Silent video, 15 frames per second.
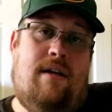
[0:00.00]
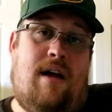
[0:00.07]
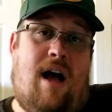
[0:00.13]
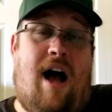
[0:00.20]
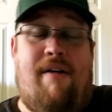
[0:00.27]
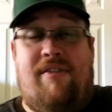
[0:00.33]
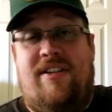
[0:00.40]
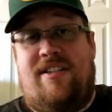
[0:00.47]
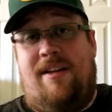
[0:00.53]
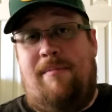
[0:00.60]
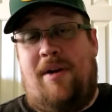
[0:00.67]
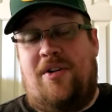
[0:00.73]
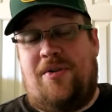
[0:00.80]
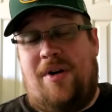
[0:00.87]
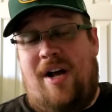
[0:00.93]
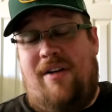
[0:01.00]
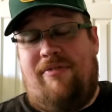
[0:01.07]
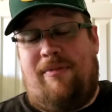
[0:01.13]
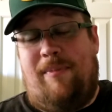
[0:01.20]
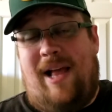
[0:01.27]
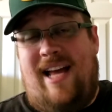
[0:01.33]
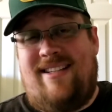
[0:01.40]
Obviously, Montreal
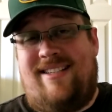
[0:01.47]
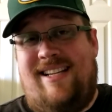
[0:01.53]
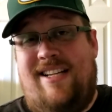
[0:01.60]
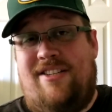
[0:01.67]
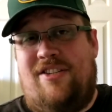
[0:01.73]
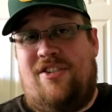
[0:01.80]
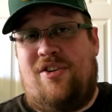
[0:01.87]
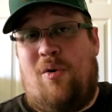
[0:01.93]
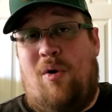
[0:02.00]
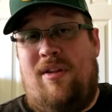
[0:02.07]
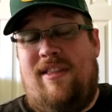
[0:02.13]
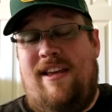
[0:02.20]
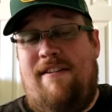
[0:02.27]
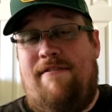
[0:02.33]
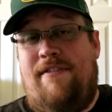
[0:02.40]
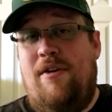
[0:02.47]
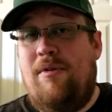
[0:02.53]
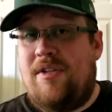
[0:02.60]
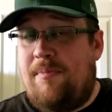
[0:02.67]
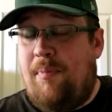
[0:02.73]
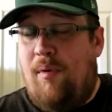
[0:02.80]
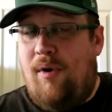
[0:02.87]
from last season scored the
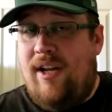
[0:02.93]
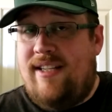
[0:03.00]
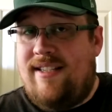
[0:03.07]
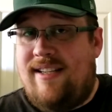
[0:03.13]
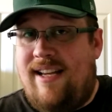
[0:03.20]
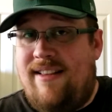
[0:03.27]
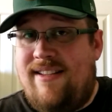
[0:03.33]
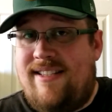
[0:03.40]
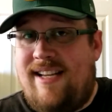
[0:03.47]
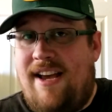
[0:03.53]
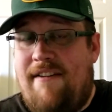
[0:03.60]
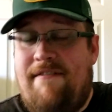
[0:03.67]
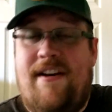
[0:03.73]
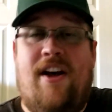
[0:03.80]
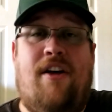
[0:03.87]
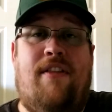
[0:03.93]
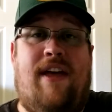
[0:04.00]
fewest points in the C F L.